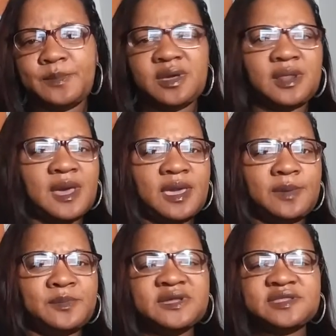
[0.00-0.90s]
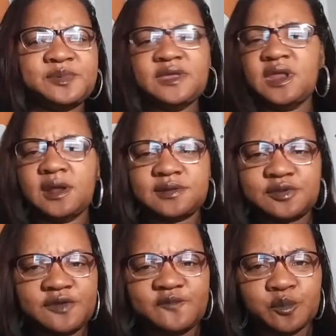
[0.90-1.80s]
but like must be down the
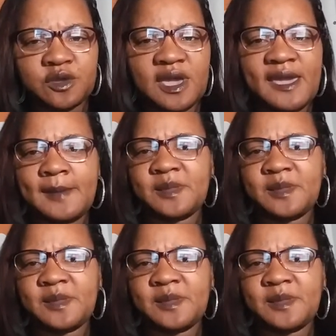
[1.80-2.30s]
street from rehab.